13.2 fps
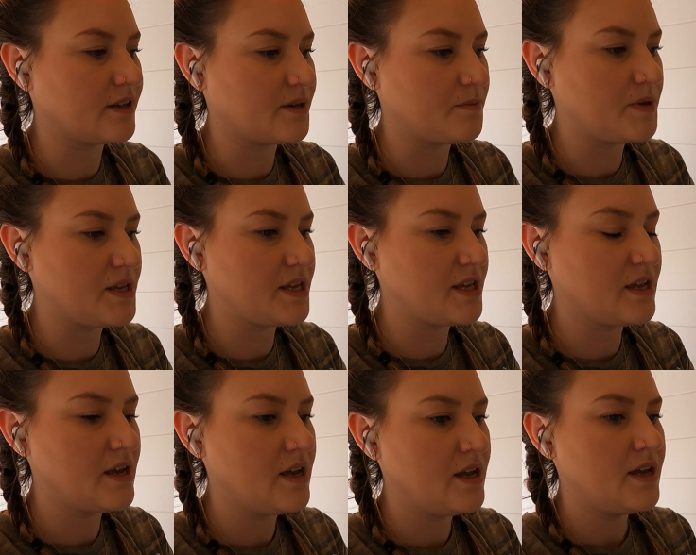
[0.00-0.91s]
gonna
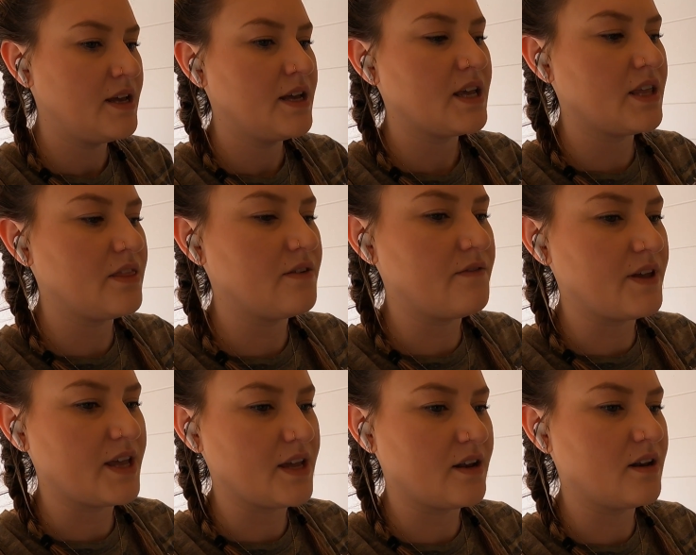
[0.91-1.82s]
be in the
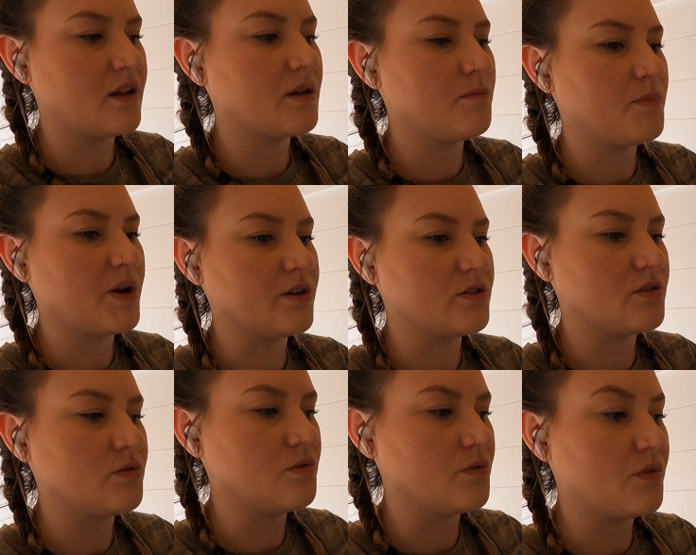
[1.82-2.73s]
van compared
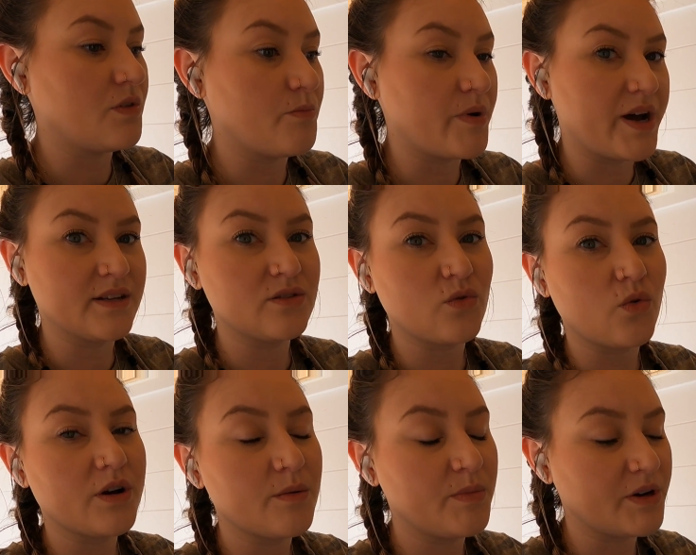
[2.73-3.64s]
to the bus
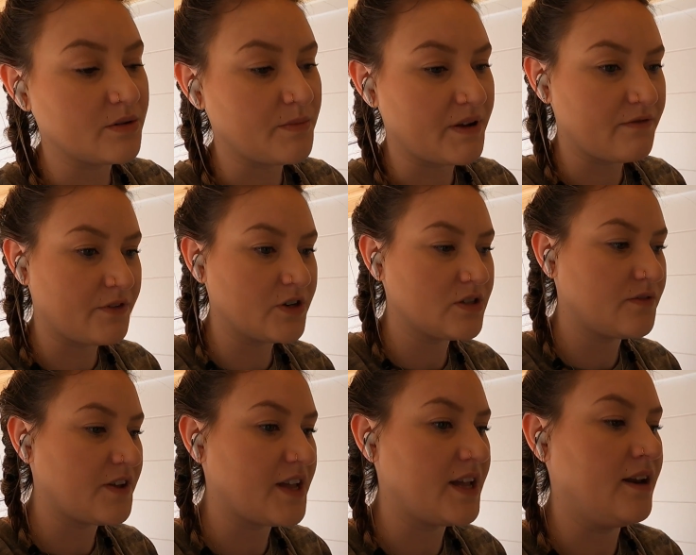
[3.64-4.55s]
or compared to my
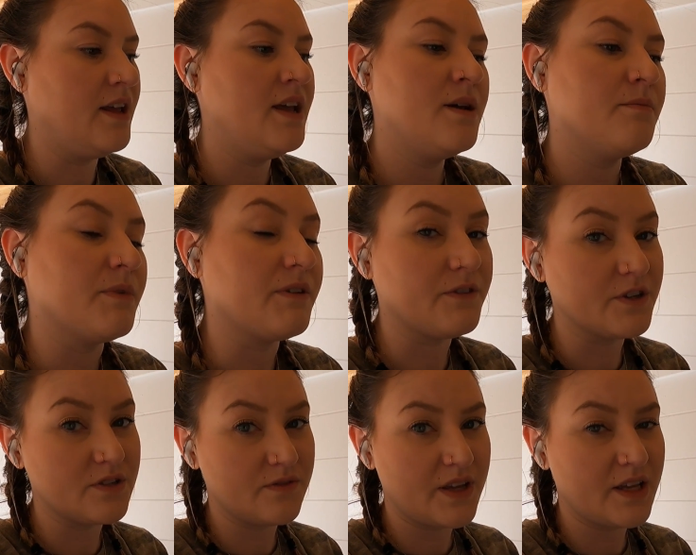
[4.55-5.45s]
first van. My
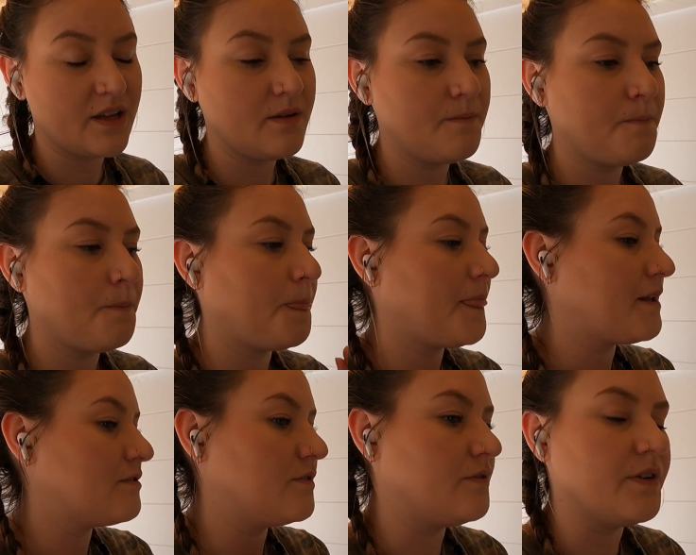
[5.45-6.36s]
first van
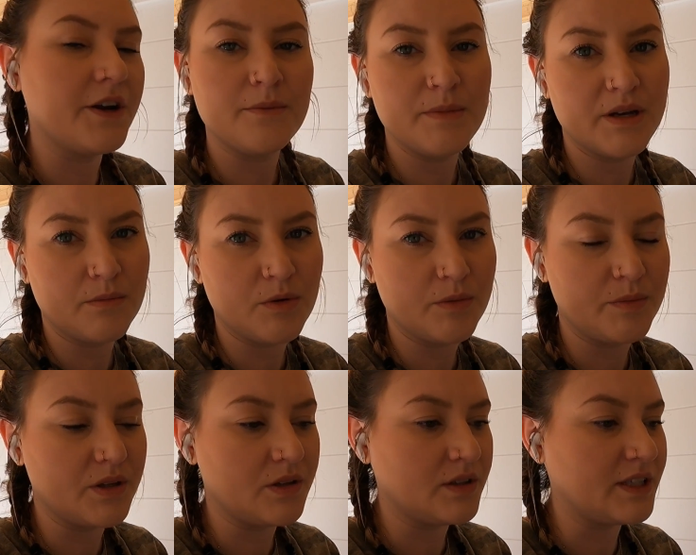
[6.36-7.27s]
was a very minimal
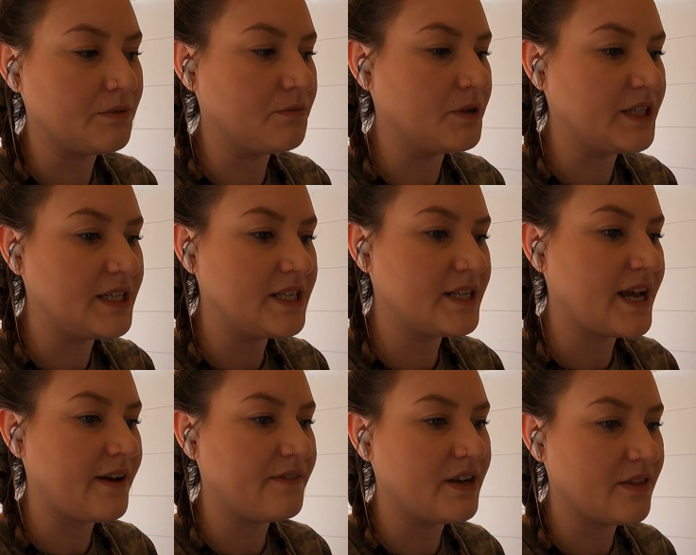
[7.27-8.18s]
build. I really didn't
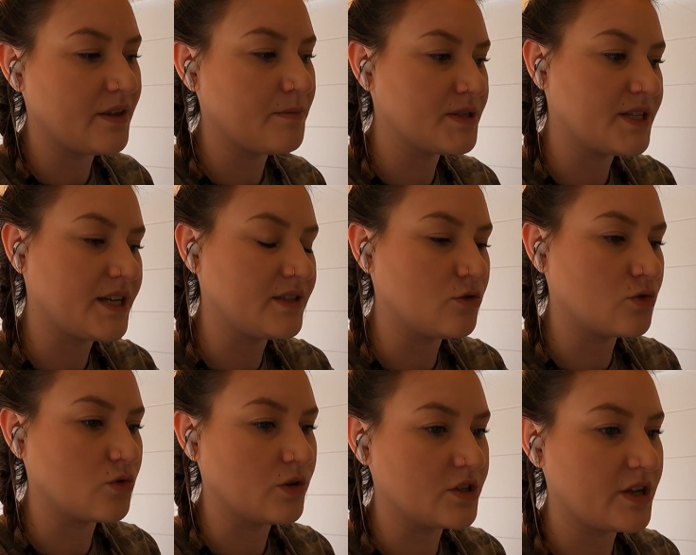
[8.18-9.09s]
have anything besides a
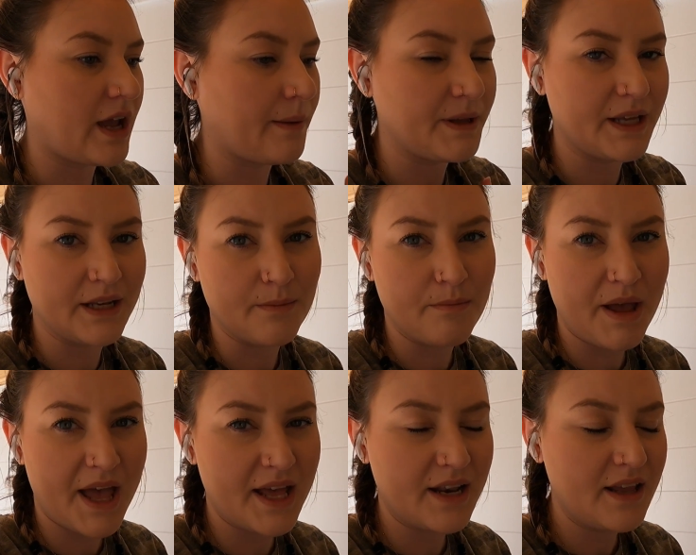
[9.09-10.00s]
storage cabinet and a
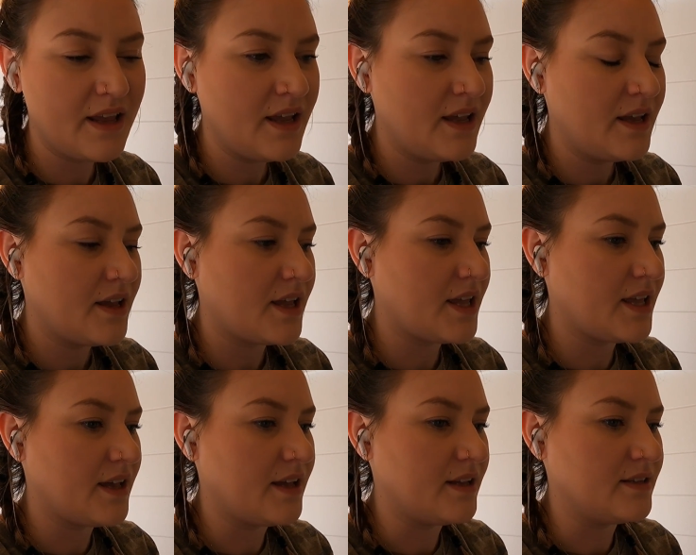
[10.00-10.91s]
bed,
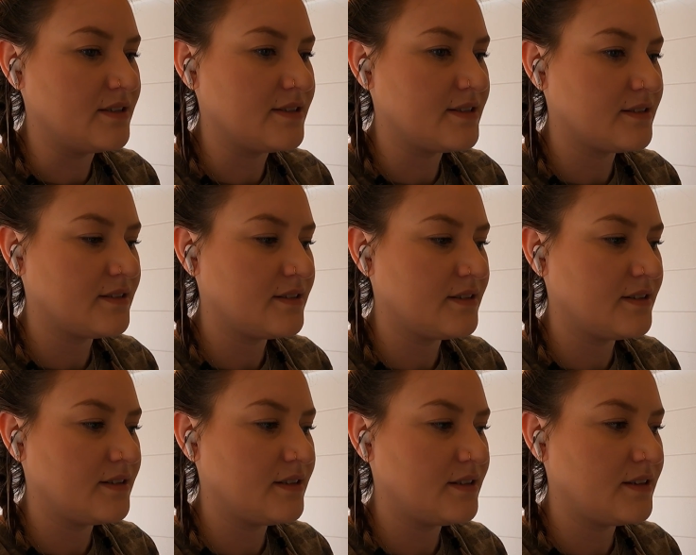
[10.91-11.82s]
and
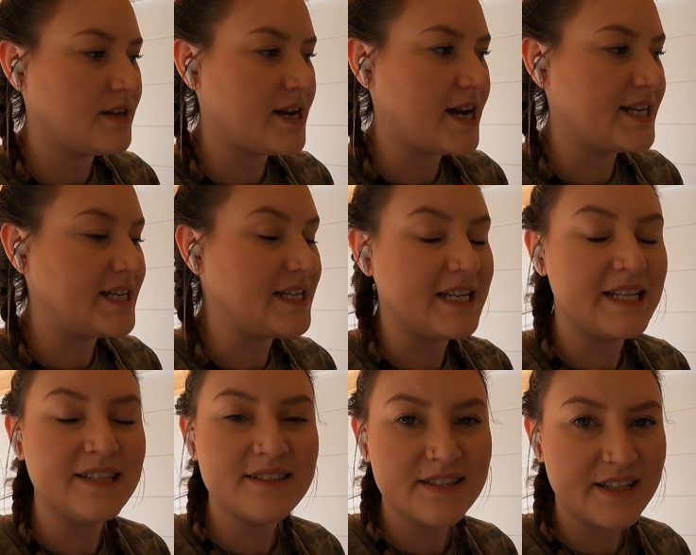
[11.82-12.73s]
I didn't
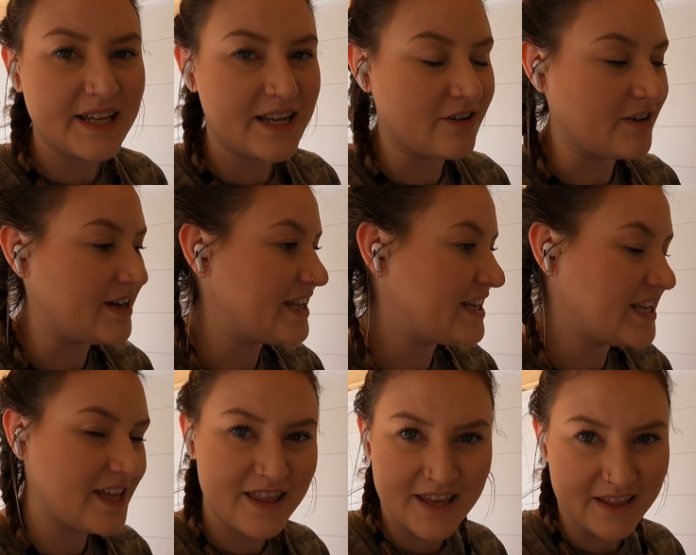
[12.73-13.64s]
insulate or
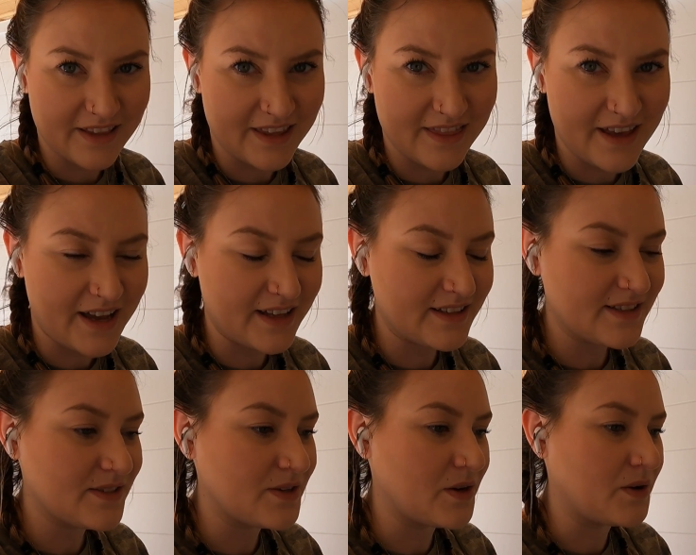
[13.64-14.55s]
anything like that.
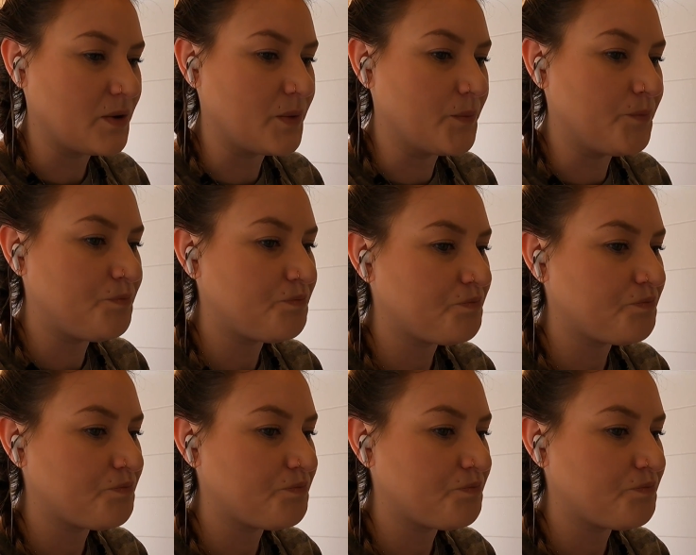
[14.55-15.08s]
So